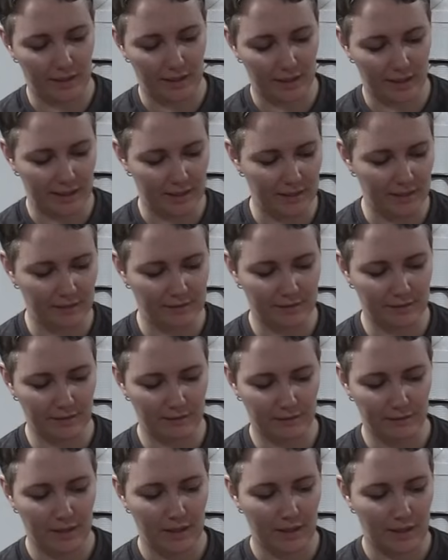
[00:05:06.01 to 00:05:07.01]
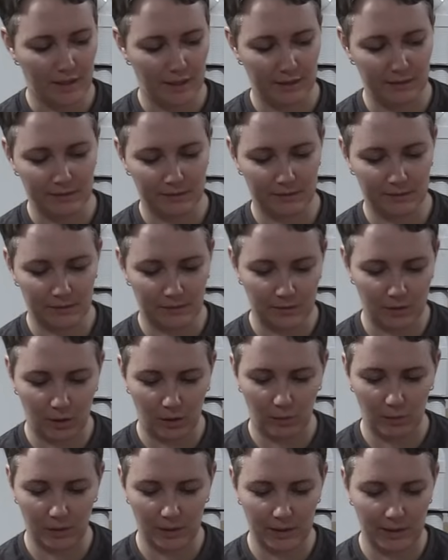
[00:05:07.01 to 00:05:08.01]
The adhesive is
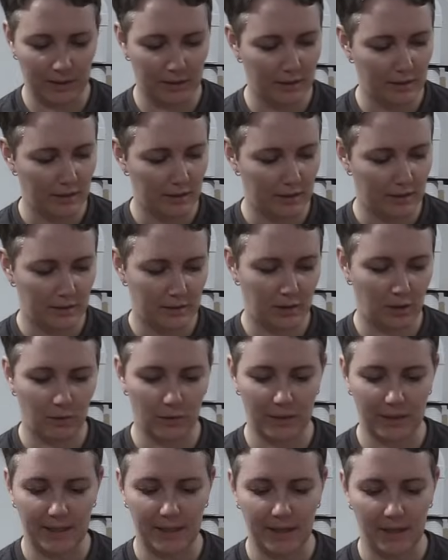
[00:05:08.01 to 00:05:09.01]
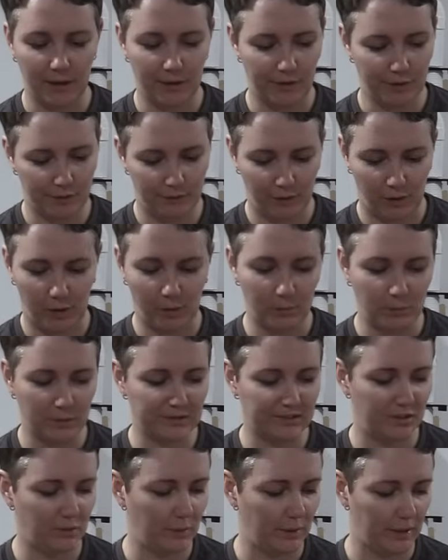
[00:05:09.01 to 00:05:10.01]
totally, totally held. The foam
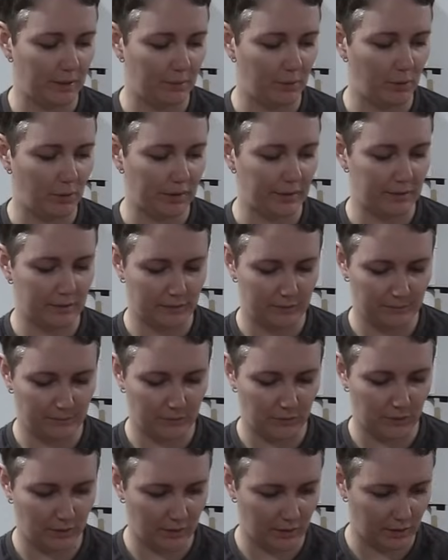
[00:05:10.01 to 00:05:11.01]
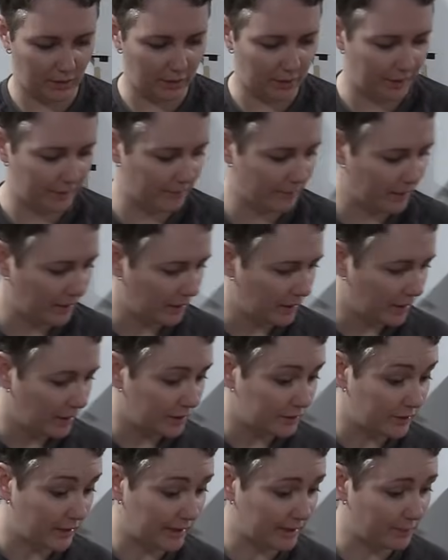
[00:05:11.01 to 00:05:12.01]
was the weak point. All right,
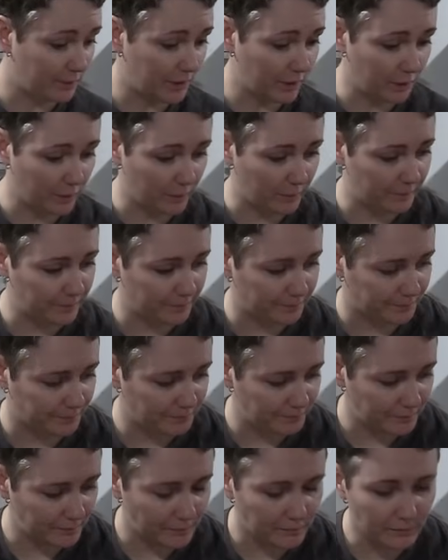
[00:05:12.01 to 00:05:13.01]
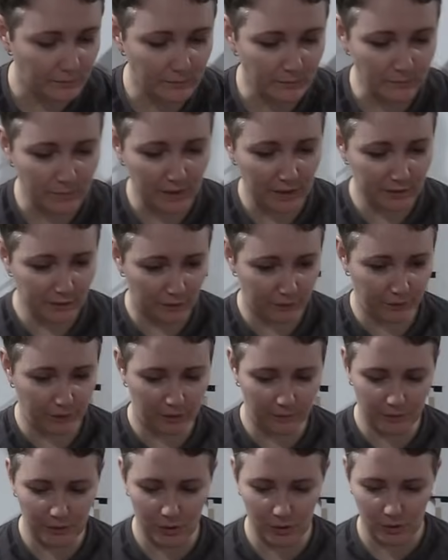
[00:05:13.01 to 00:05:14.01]
so that's pretty cool. So
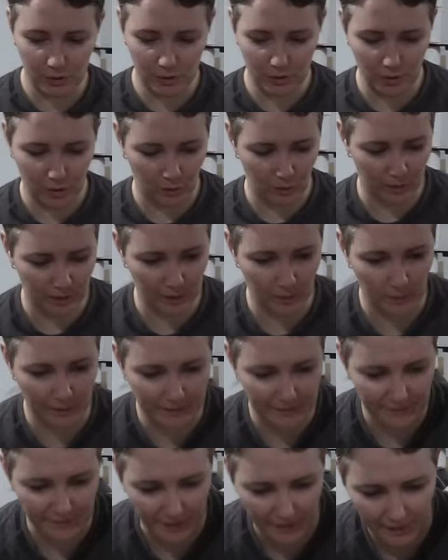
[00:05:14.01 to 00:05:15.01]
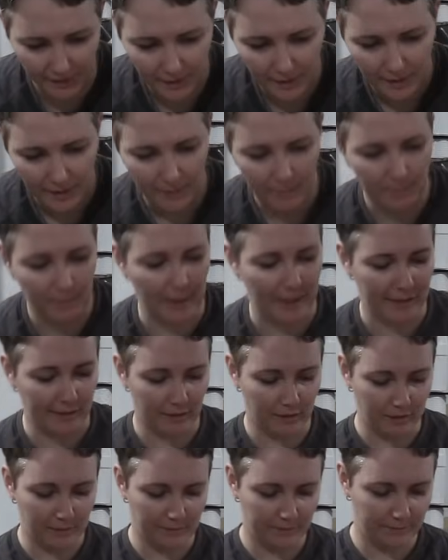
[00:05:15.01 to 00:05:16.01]
foam fusion totally wins that
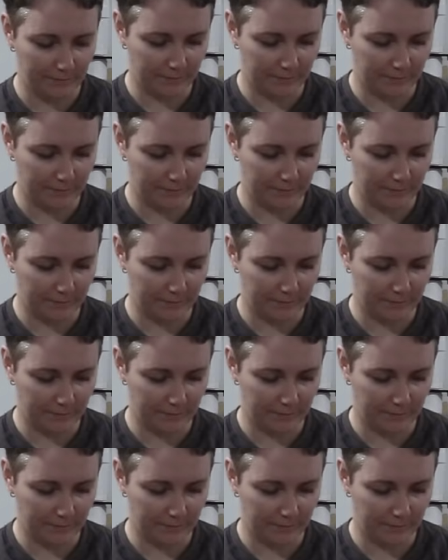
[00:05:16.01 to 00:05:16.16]
battle.